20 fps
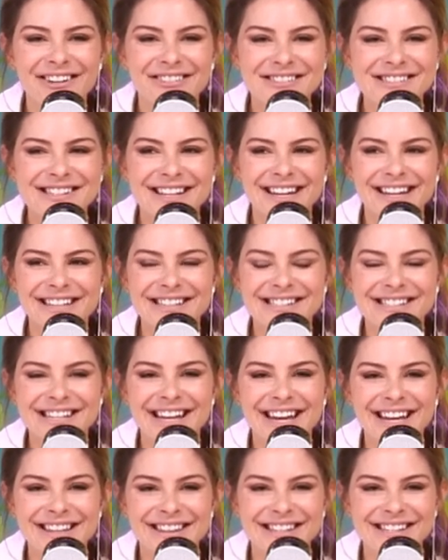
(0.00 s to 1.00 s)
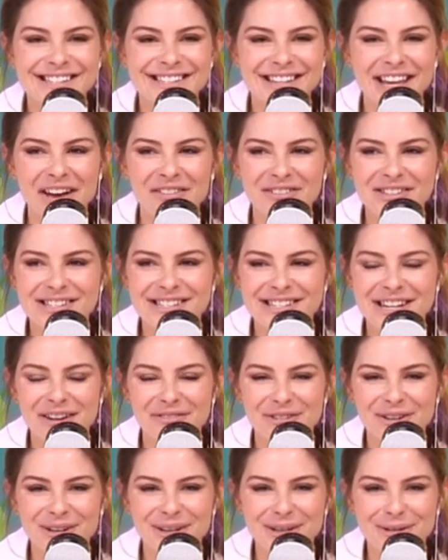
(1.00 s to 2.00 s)
I was like, take this. Kevin's
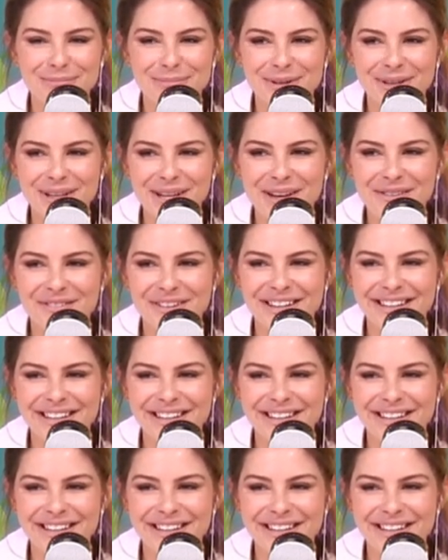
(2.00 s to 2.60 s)
never going to believe